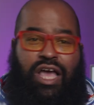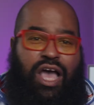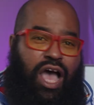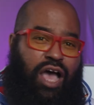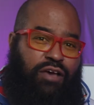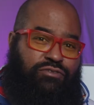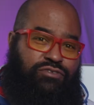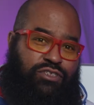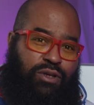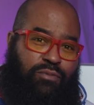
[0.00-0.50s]

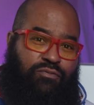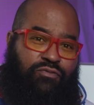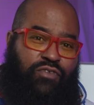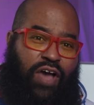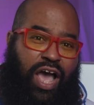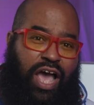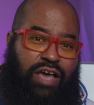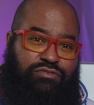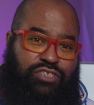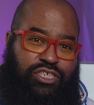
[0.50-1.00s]
of some
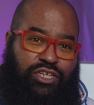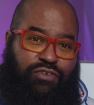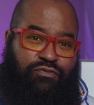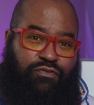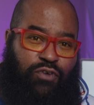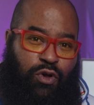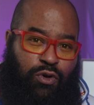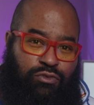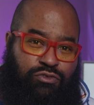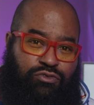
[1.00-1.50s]
5G
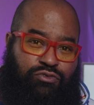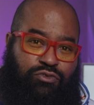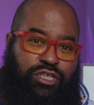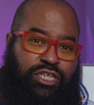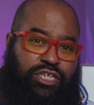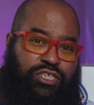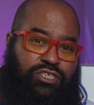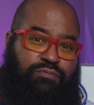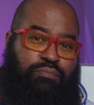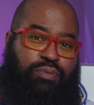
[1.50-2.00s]
phones
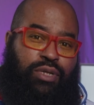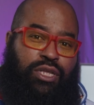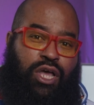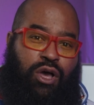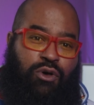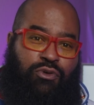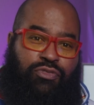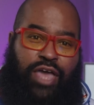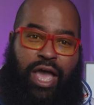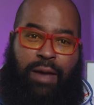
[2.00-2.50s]
released
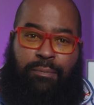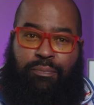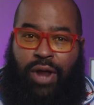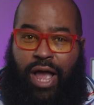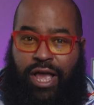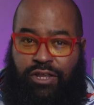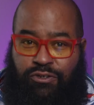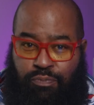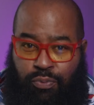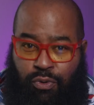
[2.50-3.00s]
below that
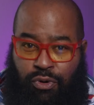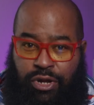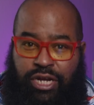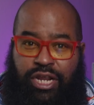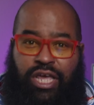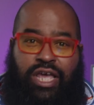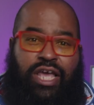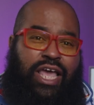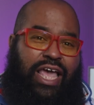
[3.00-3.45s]
price point,